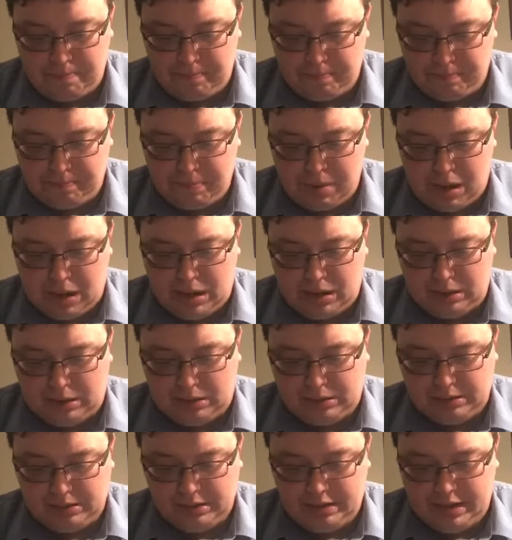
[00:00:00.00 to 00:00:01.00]
Baal,
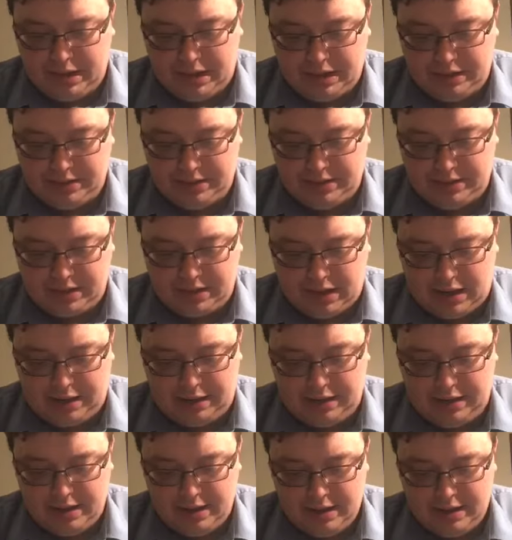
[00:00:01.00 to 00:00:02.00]
his
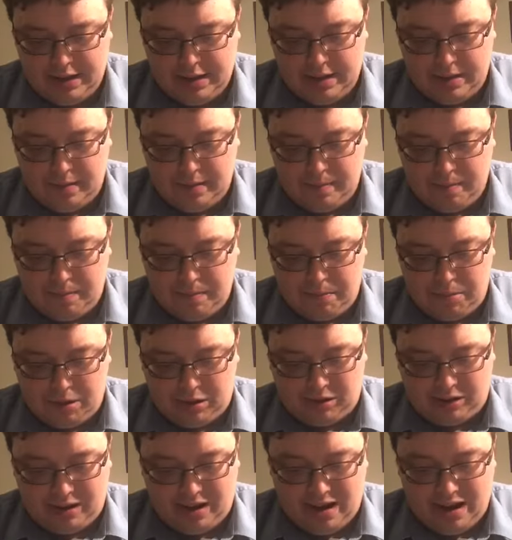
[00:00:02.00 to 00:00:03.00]
son
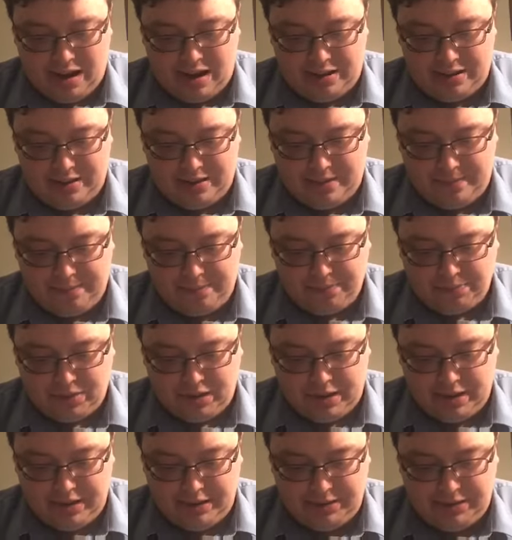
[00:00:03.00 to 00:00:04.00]
Burah,
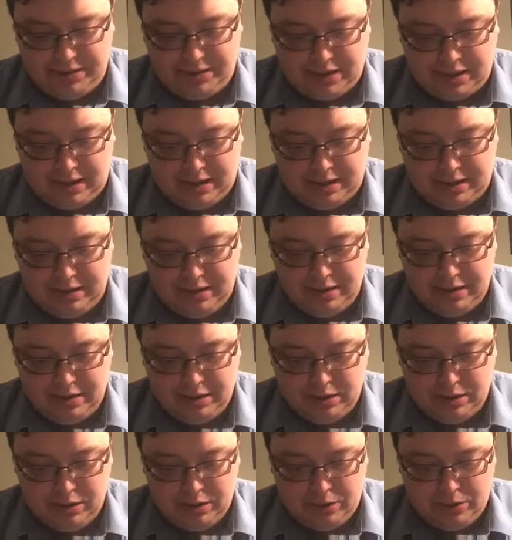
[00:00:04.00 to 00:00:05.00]
his son,
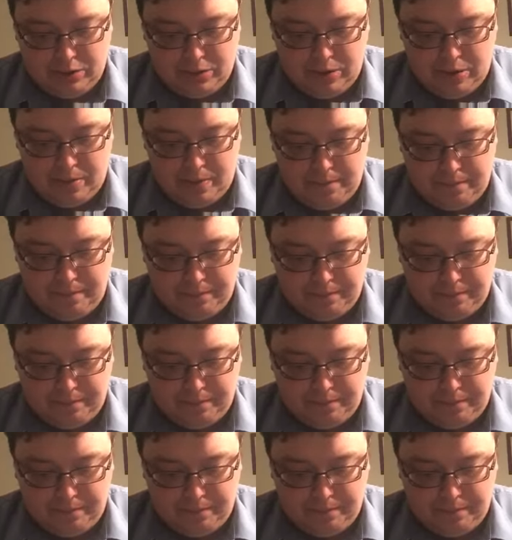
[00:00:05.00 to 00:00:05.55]
whom